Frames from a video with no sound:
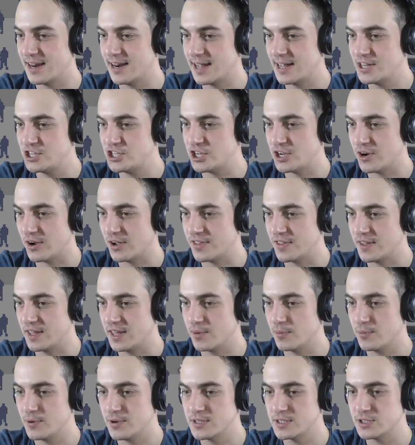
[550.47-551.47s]
Kolechia, I think
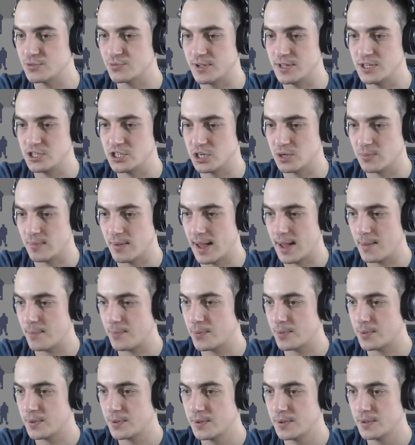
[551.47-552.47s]
it was. Regional
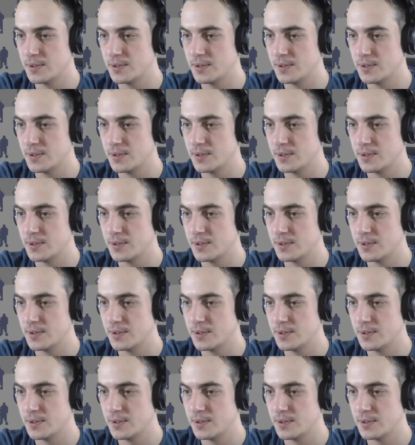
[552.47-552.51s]
map.